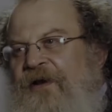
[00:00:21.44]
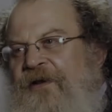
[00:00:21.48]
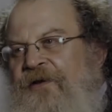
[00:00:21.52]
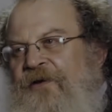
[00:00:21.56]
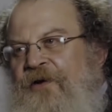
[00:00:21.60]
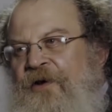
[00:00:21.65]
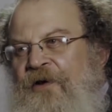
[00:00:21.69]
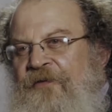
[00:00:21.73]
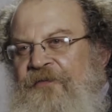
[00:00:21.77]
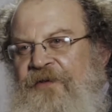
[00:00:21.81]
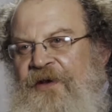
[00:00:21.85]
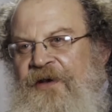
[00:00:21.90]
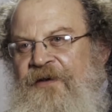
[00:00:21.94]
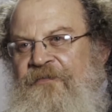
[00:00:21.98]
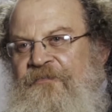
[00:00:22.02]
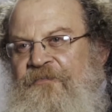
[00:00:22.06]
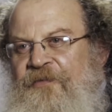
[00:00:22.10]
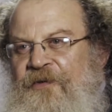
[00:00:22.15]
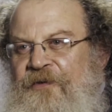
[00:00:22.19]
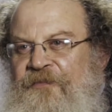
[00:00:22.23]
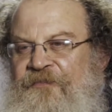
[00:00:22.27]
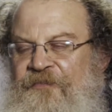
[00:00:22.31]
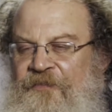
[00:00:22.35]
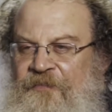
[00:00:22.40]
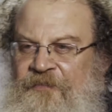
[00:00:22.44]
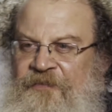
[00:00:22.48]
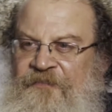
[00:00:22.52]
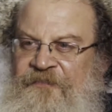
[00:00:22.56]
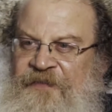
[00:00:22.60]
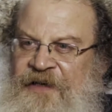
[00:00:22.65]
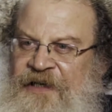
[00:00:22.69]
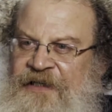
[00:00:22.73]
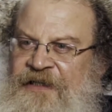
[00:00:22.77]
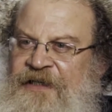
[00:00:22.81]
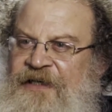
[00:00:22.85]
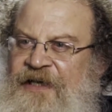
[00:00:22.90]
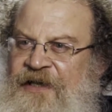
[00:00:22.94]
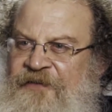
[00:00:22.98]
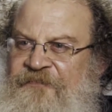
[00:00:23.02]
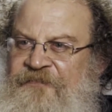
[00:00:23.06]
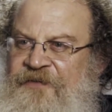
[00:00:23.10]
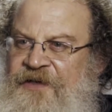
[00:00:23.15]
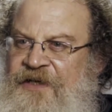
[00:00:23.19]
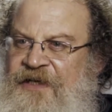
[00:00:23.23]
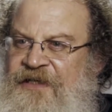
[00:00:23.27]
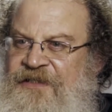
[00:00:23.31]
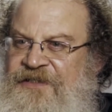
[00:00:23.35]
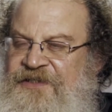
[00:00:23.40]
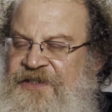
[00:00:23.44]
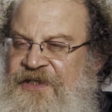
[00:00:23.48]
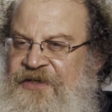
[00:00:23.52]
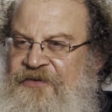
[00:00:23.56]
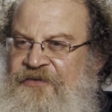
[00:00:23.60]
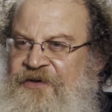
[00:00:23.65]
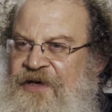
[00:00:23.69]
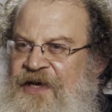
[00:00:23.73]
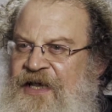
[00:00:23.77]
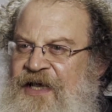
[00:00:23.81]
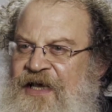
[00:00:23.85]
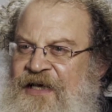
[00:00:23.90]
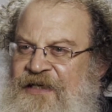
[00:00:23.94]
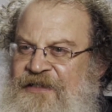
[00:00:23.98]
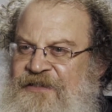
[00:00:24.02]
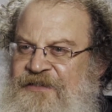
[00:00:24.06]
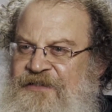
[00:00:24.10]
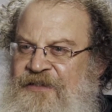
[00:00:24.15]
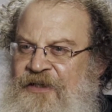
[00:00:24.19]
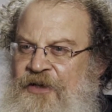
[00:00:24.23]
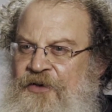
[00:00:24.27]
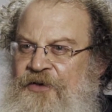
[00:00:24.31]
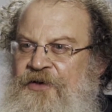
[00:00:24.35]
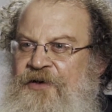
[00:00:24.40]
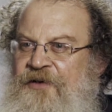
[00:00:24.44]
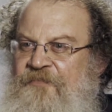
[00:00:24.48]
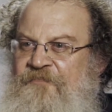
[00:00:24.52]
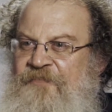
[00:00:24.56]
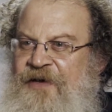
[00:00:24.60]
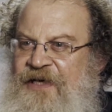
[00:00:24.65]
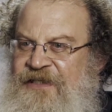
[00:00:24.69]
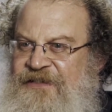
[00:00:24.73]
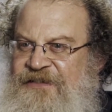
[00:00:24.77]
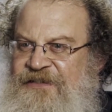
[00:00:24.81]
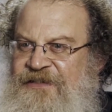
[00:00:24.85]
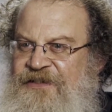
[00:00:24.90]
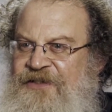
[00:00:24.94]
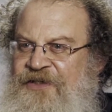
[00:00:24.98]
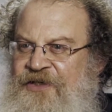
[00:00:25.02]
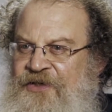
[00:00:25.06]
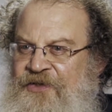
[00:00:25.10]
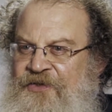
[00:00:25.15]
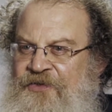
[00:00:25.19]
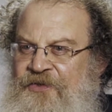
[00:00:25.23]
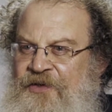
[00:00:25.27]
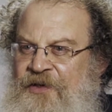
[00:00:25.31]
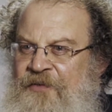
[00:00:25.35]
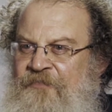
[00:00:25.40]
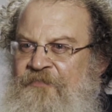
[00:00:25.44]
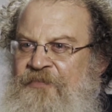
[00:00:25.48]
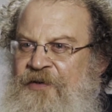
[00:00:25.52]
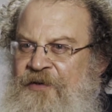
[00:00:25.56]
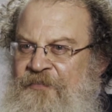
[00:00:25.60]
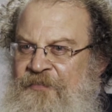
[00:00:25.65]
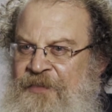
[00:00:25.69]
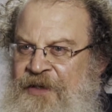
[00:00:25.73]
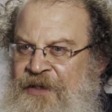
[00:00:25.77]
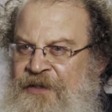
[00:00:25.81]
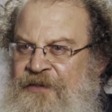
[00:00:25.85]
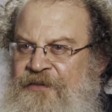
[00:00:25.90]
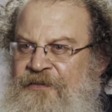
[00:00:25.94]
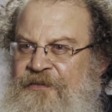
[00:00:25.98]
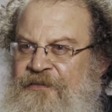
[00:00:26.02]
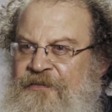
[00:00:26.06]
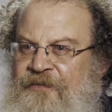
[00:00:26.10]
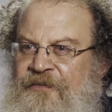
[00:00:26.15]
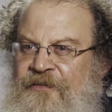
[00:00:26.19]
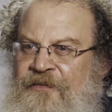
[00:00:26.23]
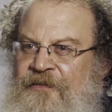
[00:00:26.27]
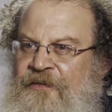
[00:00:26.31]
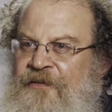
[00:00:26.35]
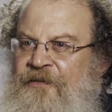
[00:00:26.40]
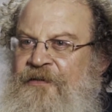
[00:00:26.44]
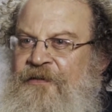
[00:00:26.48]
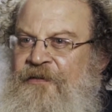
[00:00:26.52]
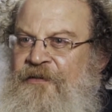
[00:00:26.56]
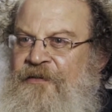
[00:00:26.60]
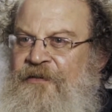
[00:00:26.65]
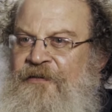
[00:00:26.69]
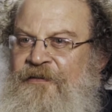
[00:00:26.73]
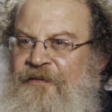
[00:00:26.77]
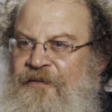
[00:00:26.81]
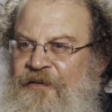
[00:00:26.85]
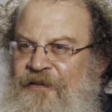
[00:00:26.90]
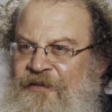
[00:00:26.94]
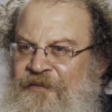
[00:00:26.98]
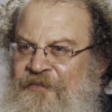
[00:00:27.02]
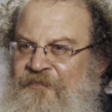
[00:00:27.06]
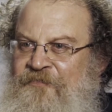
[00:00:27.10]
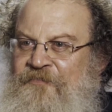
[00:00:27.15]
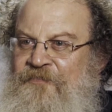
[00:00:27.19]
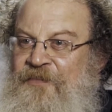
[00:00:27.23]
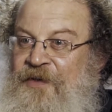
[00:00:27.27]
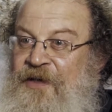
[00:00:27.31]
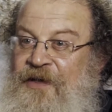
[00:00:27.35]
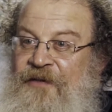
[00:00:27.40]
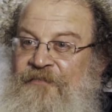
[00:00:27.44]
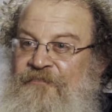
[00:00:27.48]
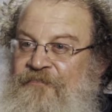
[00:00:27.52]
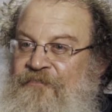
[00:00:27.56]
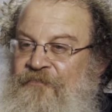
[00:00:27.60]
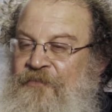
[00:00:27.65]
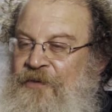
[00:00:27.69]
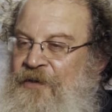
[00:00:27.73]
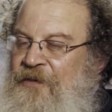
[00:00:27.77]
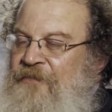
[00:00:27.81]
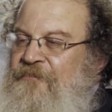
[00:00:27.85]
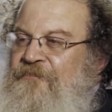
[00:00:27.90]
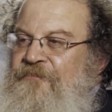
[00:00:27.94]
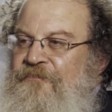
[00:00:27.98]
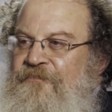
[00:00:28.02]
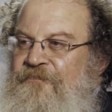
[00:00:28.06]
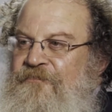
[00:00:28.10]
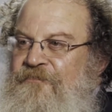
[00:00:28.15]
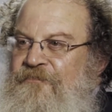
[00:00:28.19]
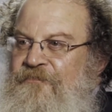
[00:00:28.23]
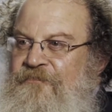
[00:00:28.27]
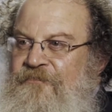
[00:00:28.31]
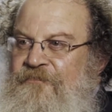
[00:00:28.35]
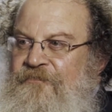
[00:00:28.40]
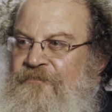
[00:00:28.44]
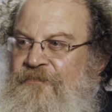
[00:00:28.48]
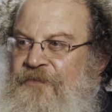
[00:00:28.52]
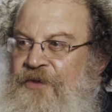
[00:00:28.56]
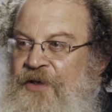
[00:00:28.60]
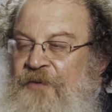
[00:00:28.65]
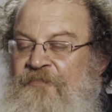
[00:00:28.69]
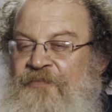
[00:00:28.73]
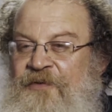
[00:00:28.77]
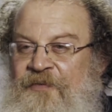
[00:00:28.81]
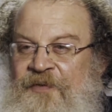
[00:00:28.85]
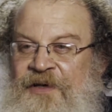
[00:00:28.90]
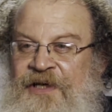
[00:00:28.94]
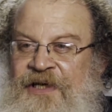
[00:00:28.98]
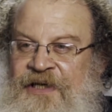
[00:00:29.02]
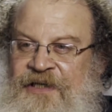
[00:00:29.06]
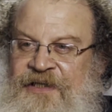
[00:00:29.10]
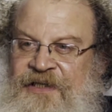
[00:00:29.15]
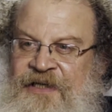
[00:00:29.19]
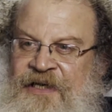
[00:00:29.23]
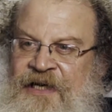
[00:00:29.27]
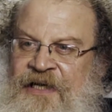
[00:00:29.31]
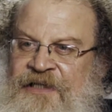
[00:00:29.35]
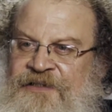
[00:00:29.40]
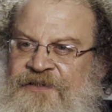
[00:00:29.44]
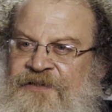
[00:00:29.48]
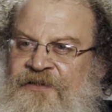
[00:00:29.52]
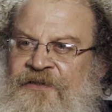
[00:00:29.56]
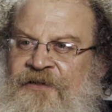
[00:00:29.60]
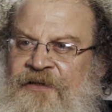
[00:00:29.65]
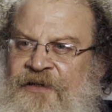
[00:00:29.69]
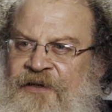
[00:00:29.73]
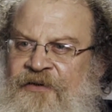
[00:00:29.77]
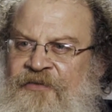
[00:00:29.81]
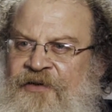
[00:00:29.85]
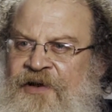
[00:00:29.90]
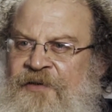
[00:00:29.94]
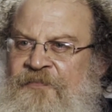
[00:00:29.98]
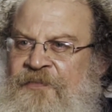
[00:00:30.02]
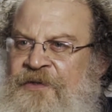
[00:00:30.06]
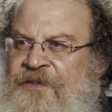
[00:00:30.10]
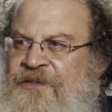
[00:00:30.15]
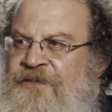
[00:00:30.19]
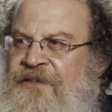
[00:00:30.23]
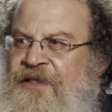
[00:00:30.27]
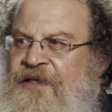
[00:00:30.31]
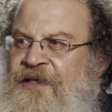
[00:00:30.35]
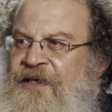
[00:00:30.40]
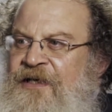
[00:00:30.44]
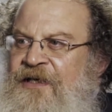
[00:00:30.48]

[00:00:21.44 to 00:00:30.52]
I think apart from the fact that Africa generally has low capacity to implement, to implement international agreements,